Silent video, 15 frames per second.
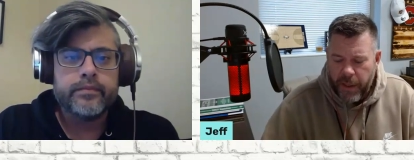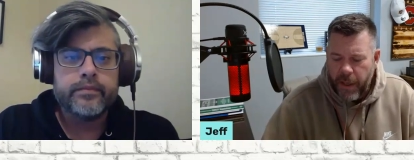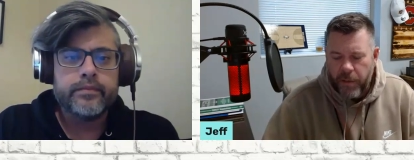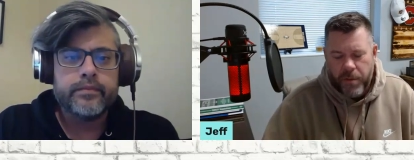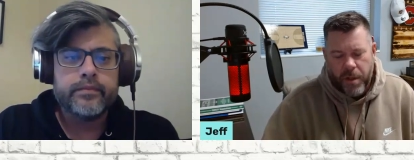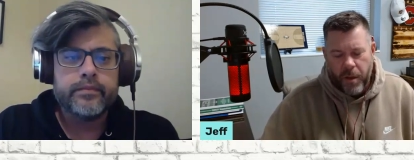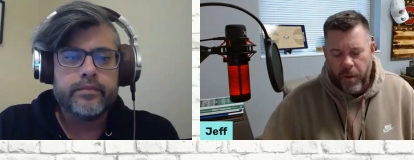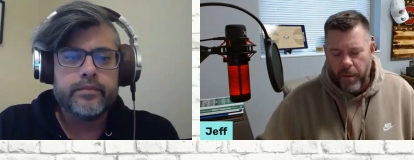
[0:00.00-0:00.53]
Speaker 1: You
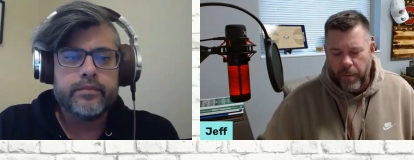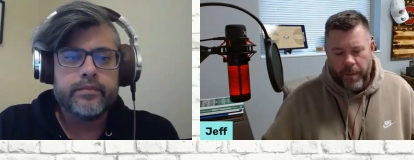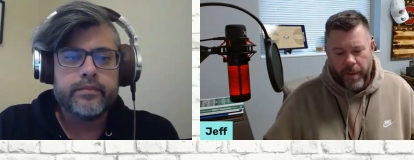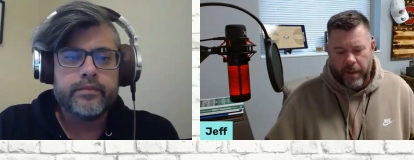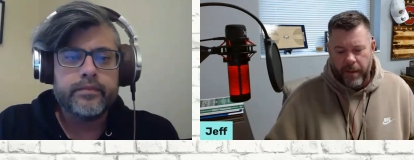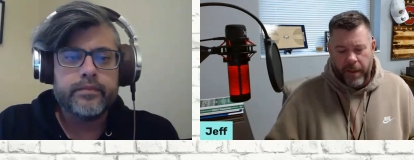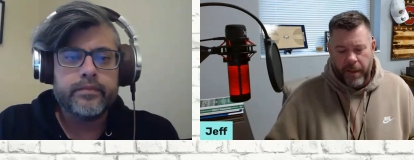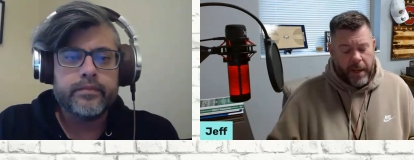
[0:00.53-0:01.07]
know, so I
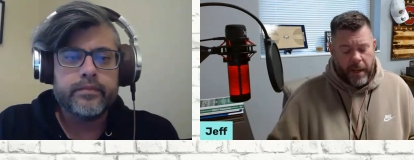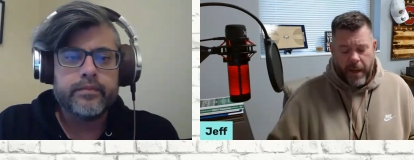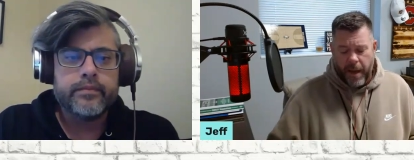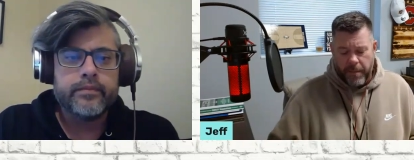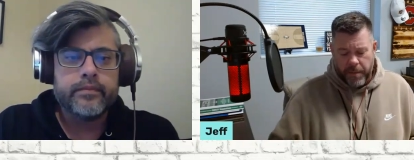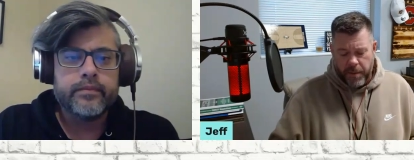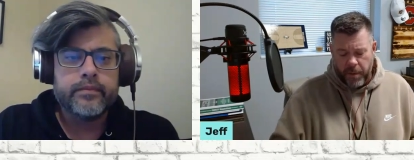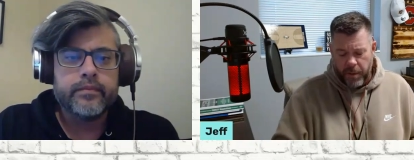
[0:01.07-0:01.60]
mean, yeah,
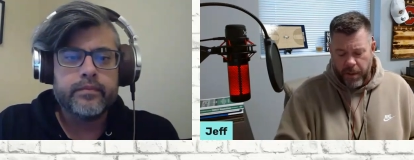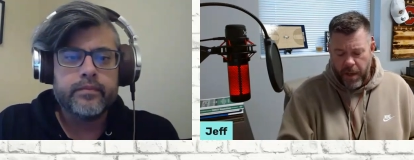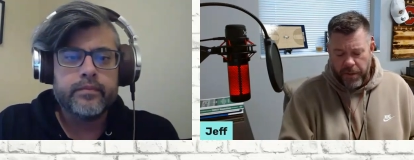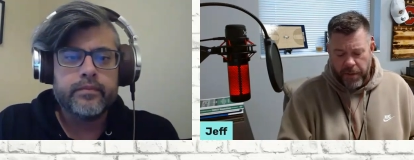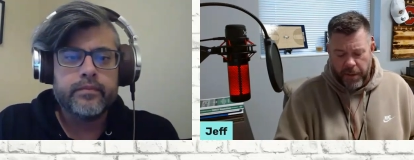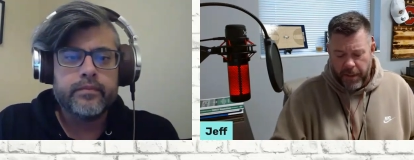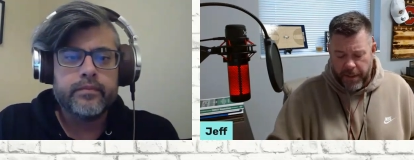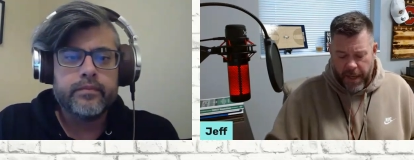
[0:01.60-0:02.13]
absolutely
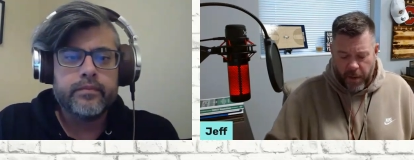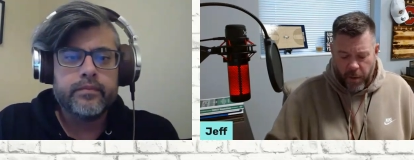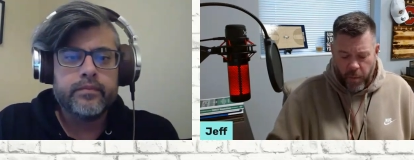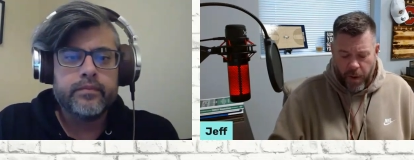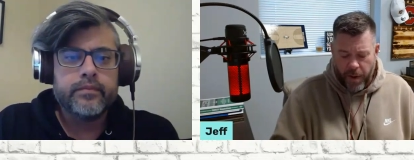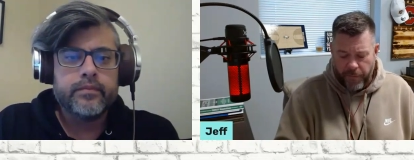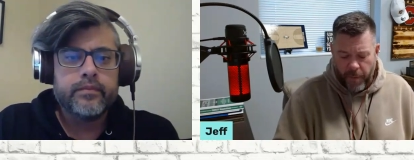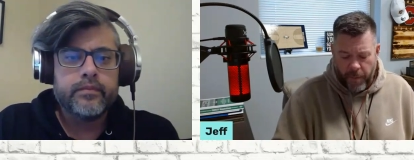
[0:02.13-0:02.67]
nothing to take
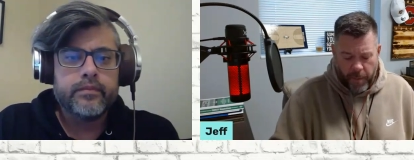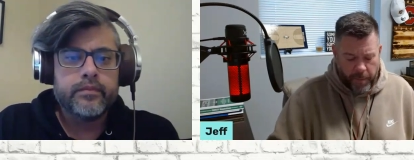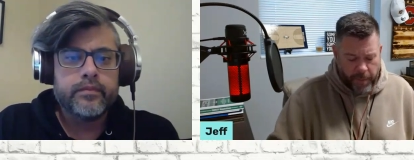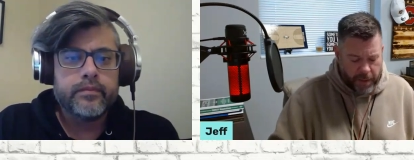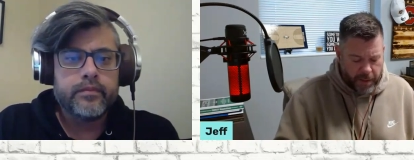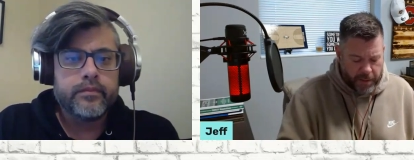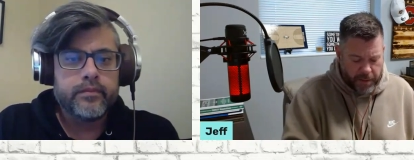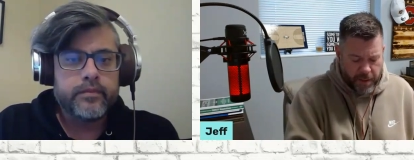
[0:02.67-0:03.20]
away from him
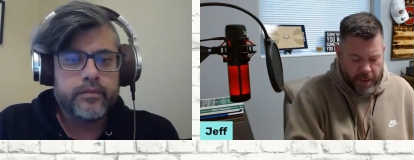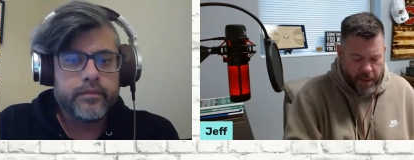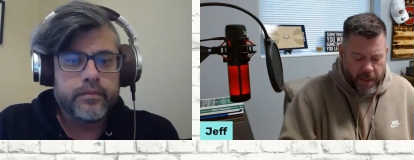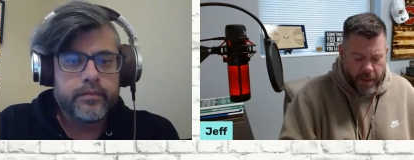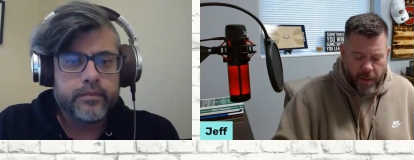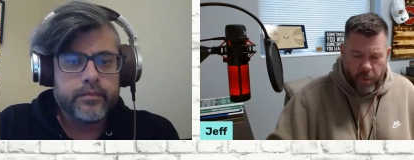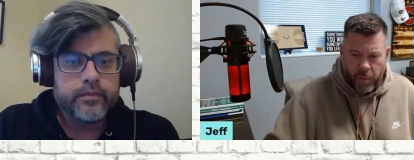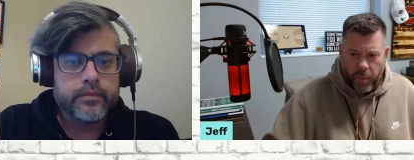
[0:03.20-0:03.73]
because
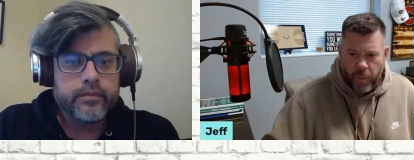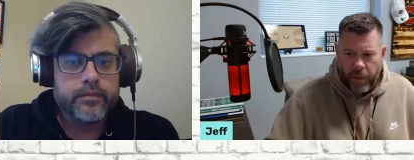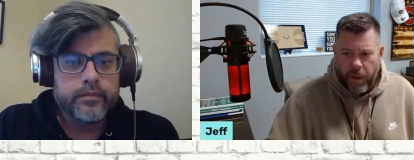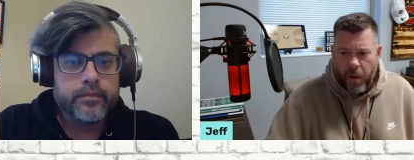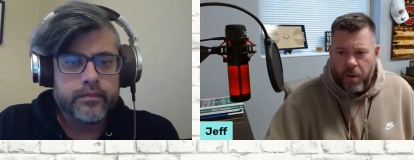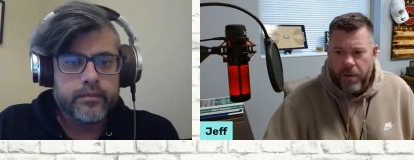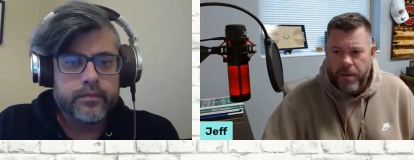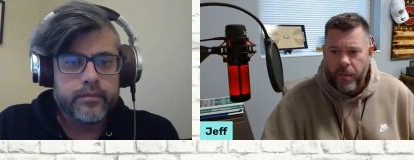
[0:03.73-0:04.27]

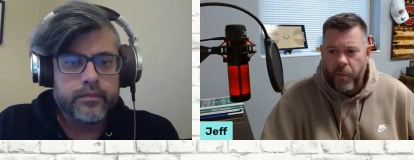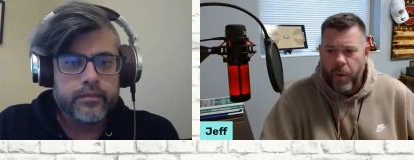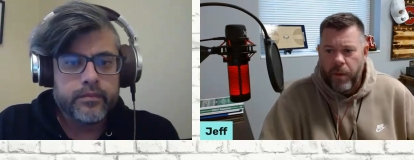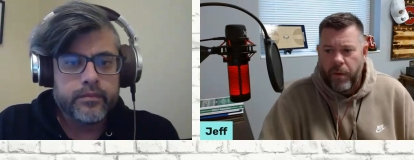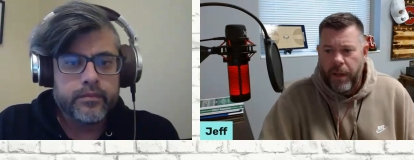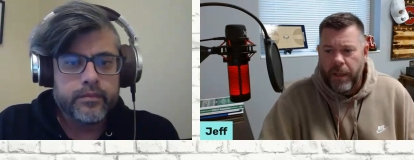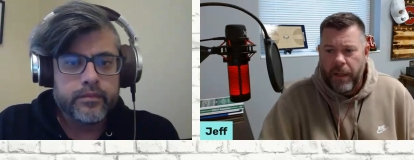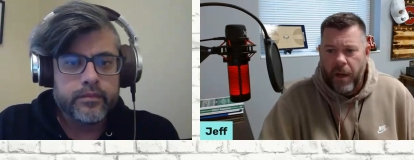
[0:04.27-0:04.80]
regardless of
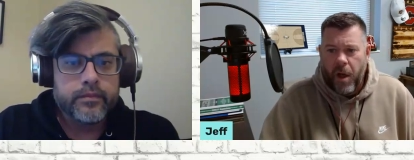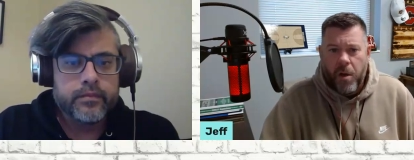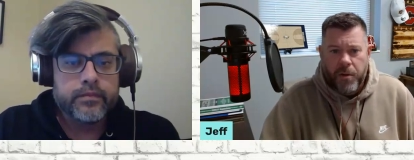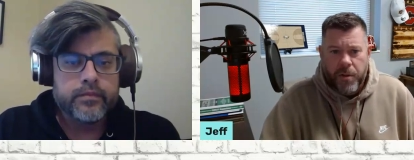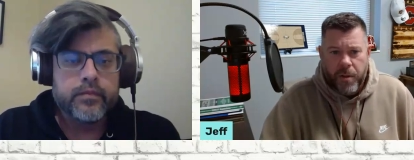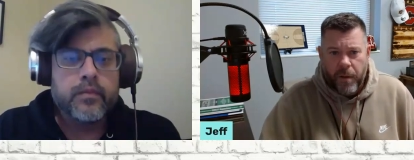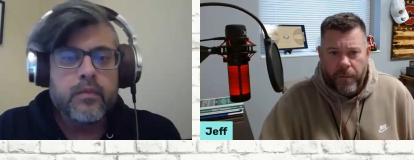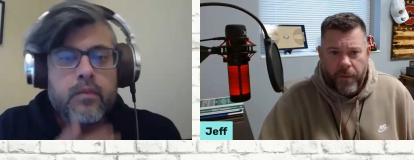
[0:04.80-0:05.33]
whether he
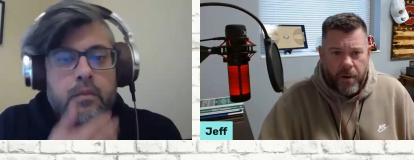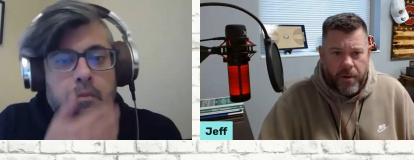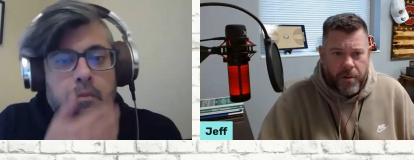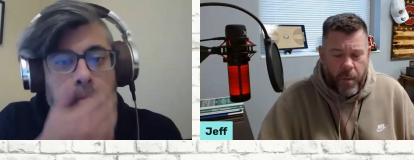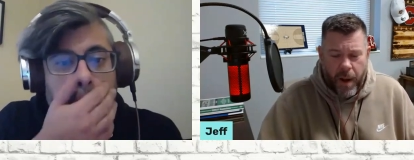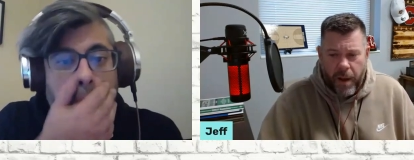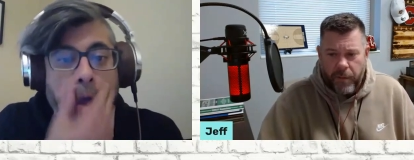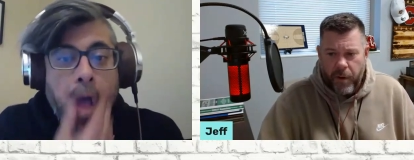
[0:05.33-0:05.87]
lost the first
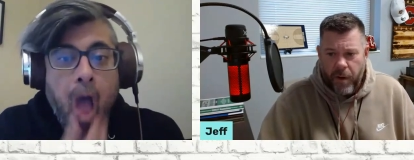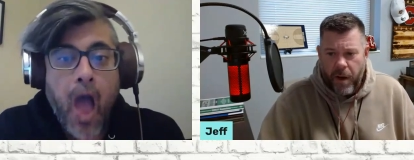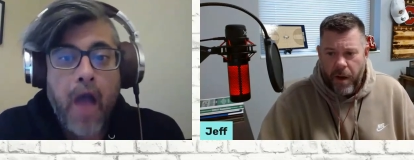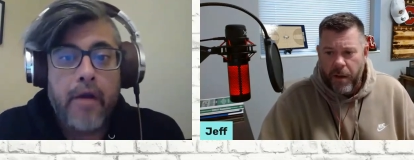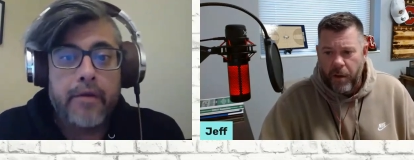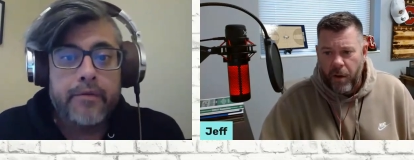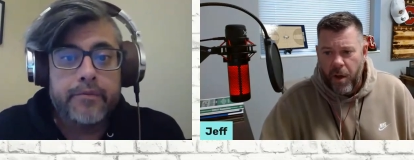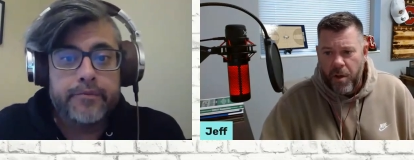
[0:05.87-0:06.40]
round or
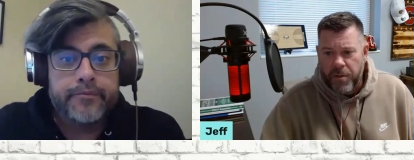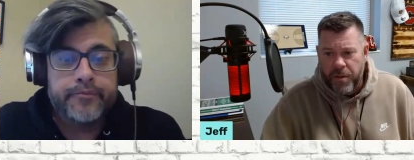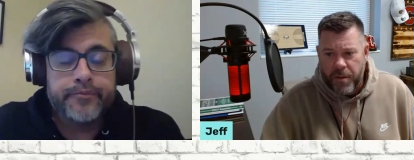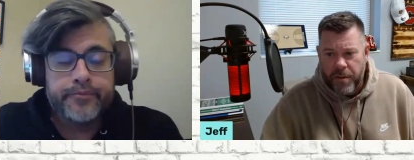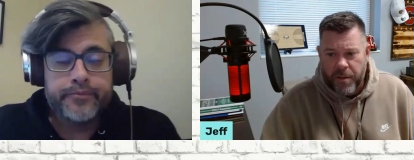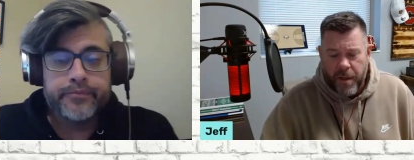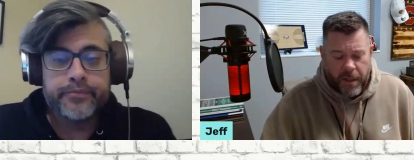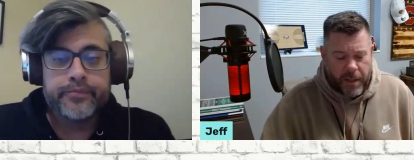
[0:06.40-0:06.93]
not, or lost
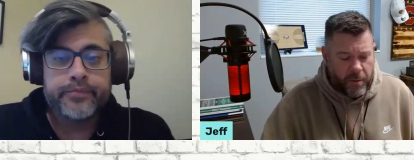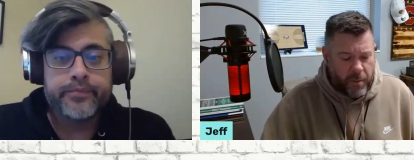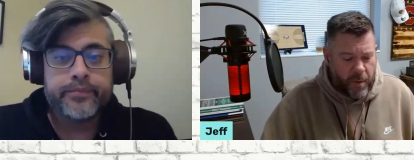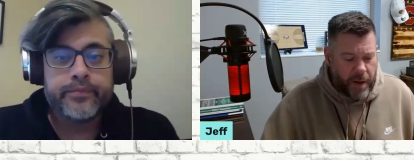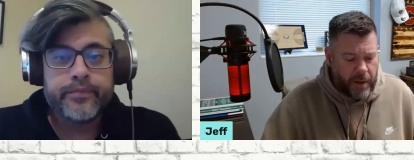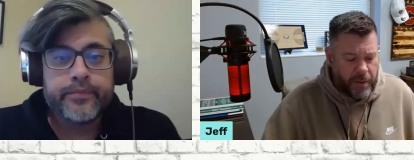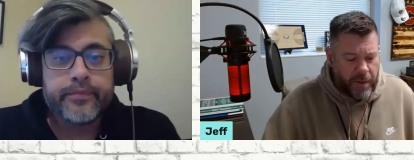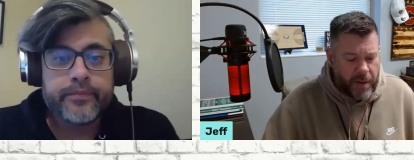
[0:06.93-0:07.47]
the second
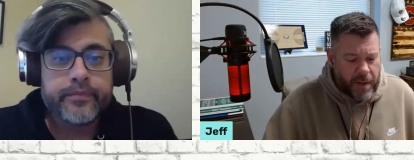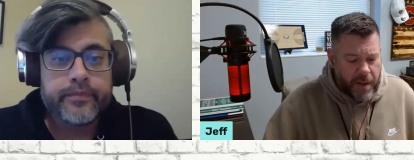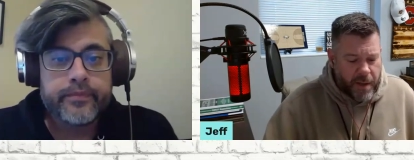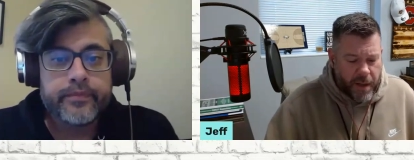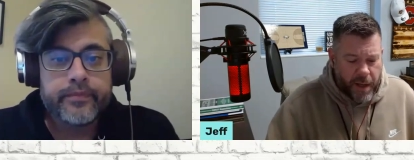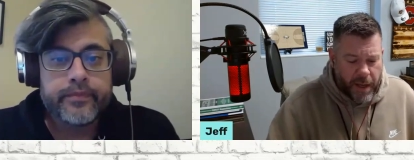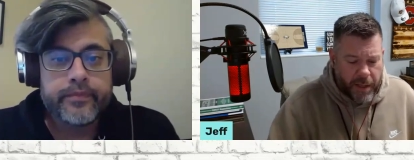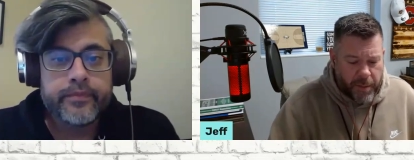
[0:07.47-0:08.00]
round,
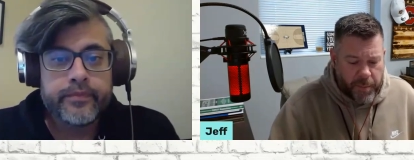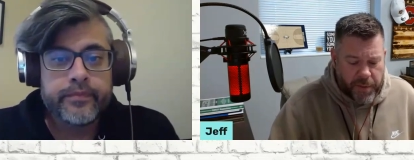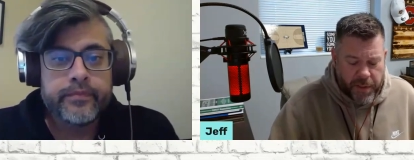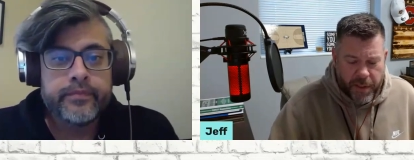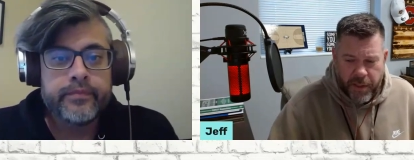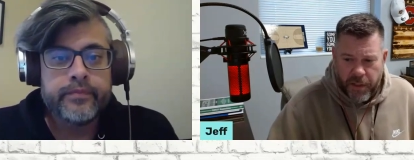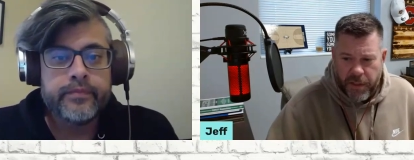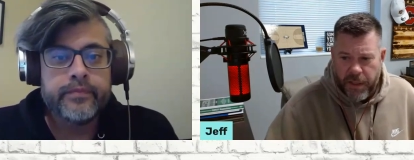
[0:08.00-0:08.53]
uh, the
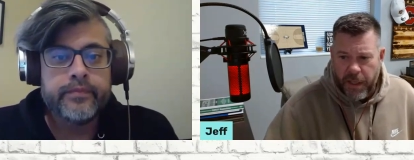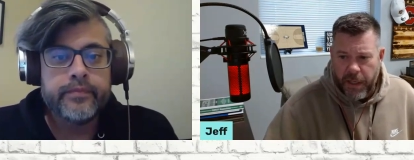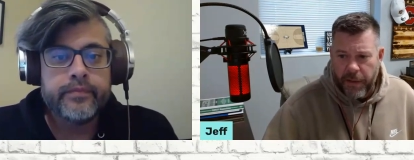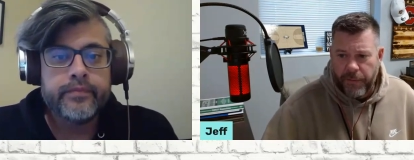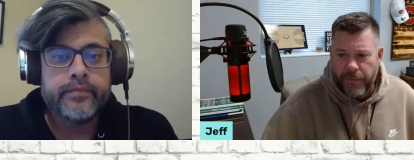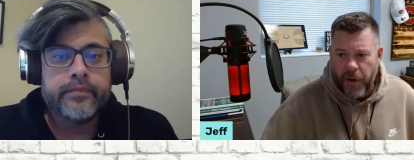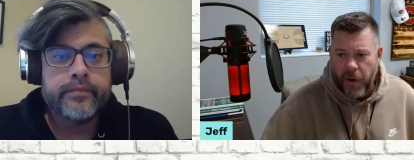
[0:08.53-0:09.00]
positions that he